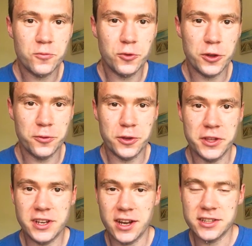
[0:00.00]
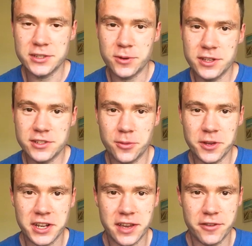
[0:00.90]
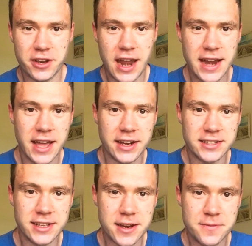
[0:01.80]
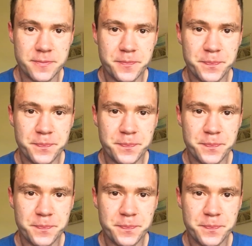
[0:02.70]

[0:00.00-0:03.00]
really dug this one. So I'm gonna give it an 8 out of 10.